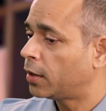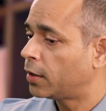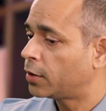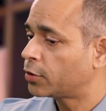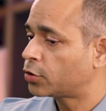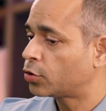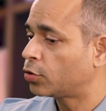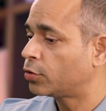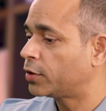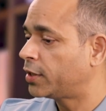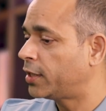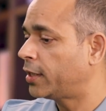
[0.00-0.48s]

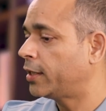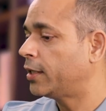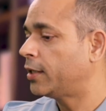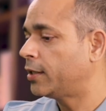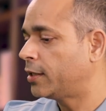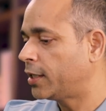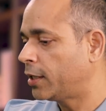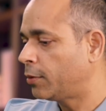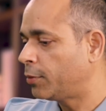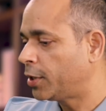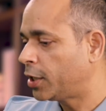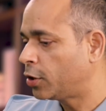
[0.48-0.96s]
So
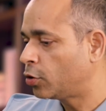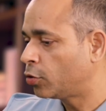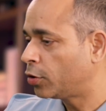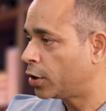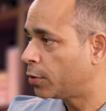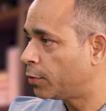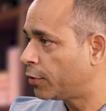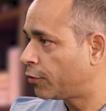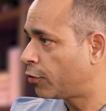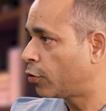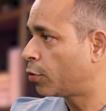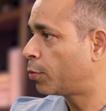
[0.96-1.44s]
they may do
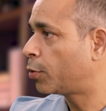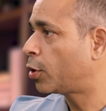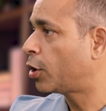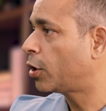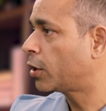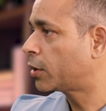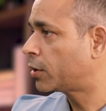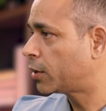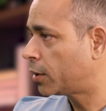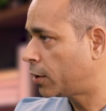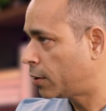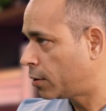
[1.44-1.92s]
it before
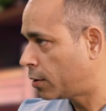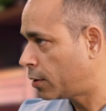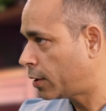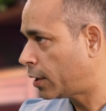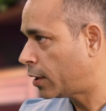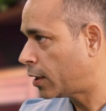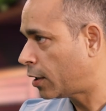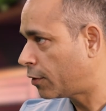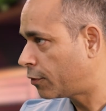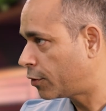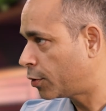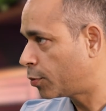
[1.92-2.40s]
production
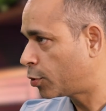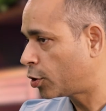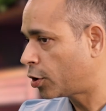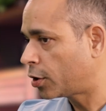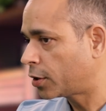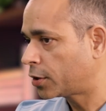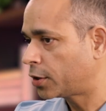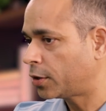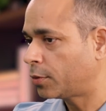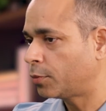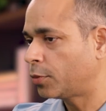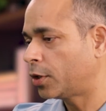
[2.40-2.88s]
and after
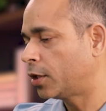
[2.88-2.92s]
production.